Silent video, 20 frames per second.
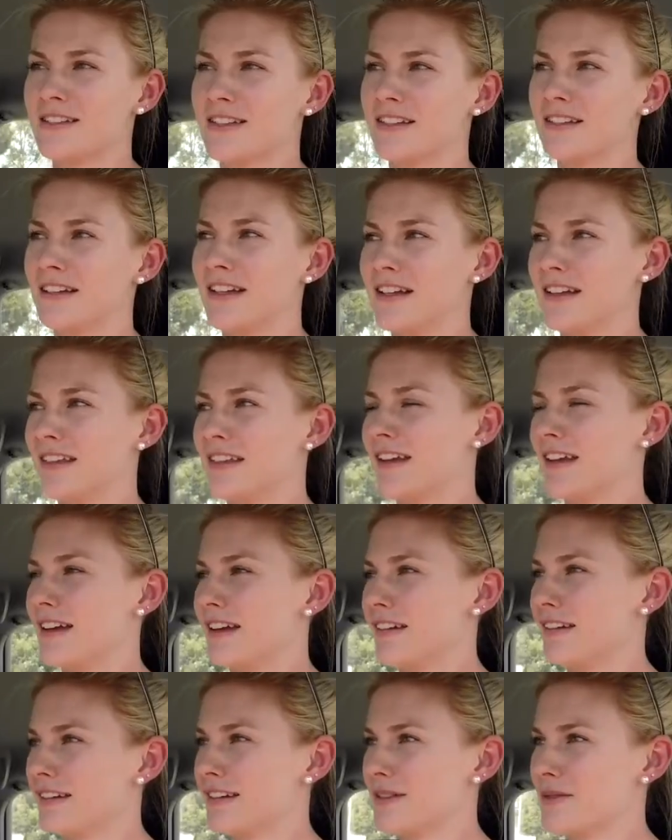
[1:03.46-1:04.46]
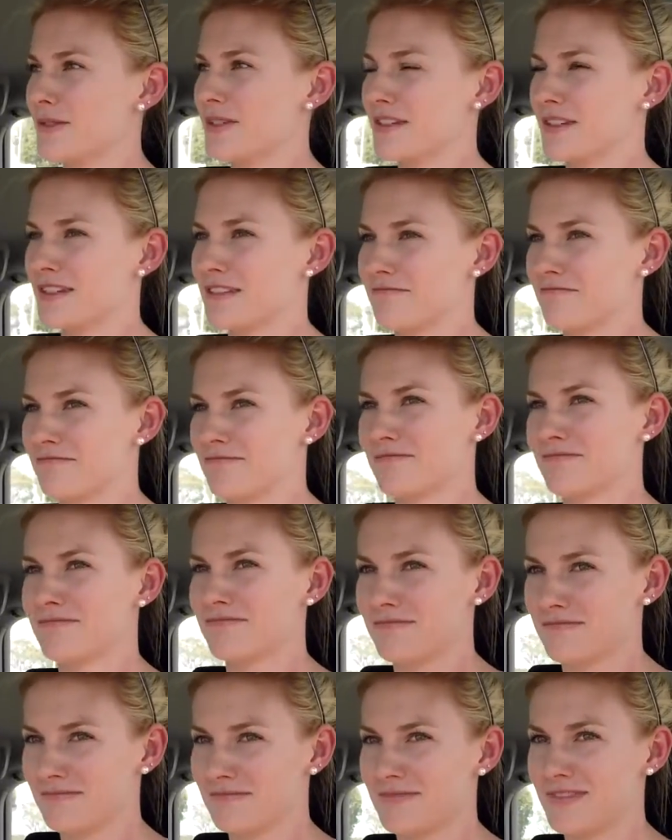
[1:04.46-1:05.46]
to the lake. There, it was.
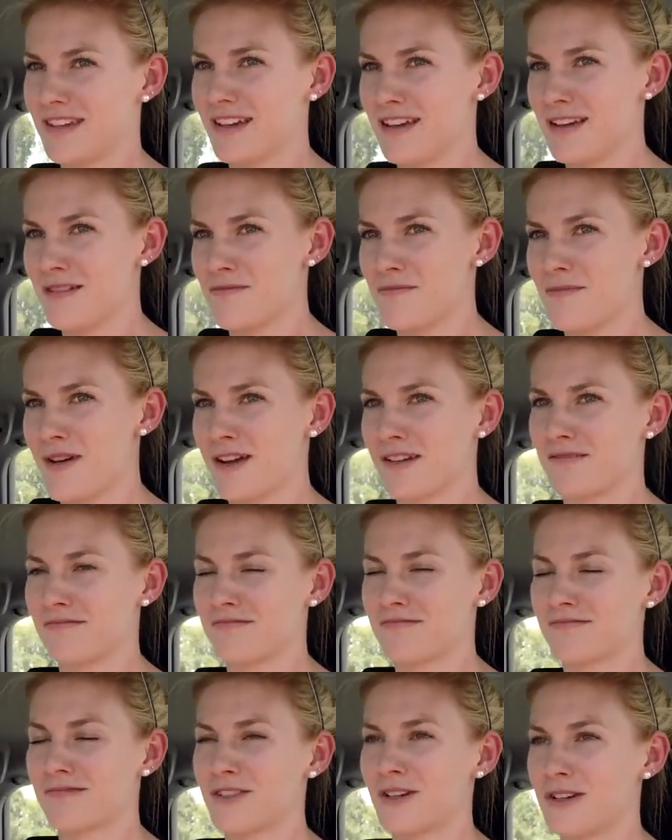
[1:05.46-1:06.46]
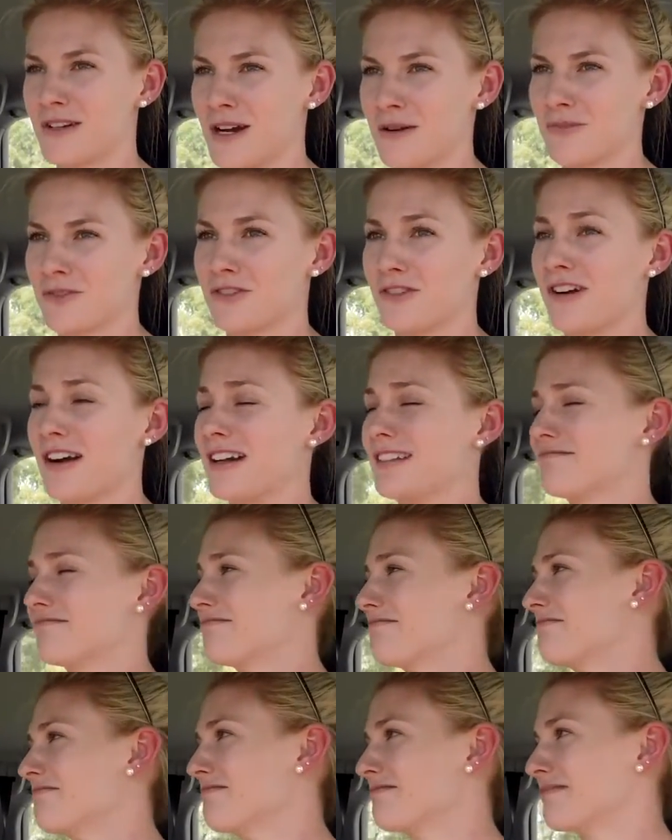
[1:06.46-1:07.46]
Yeah, my growing up was great.
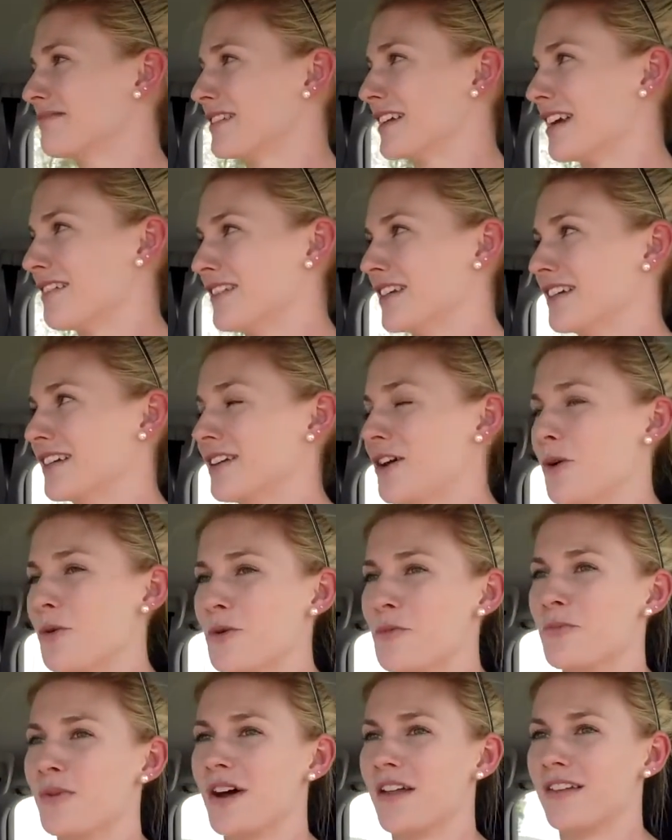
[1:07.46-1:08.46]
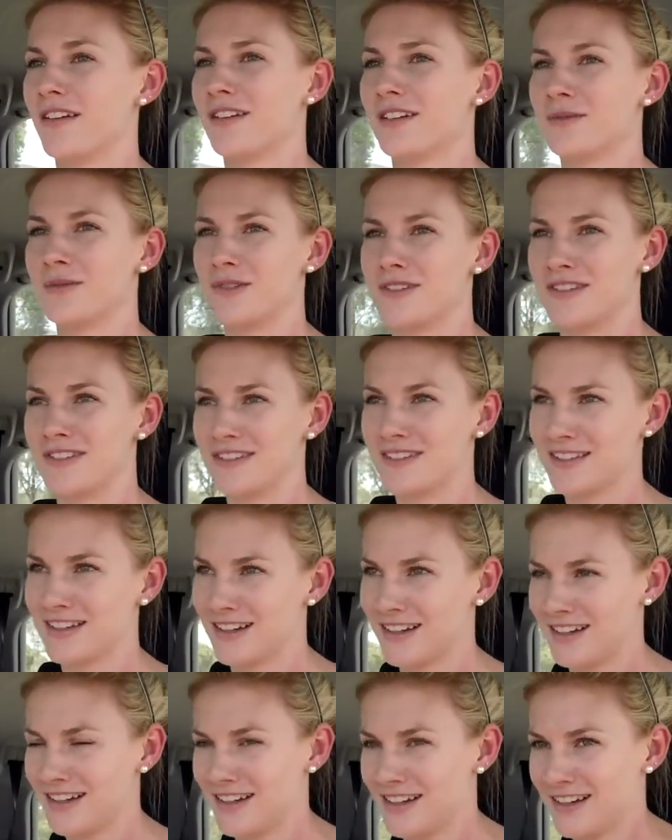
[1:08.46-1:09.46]
Having an older brother was.
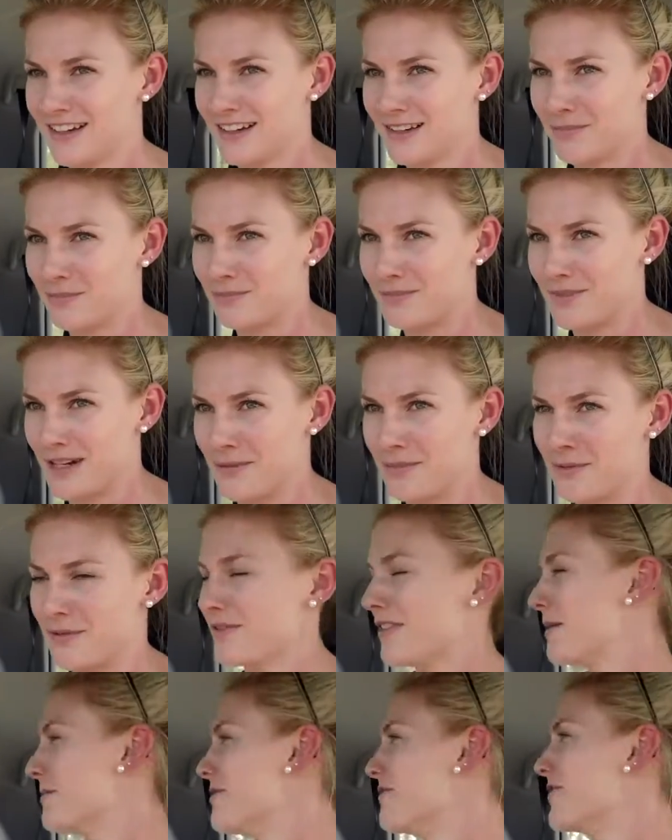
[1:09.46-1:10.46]
Well, you probably found me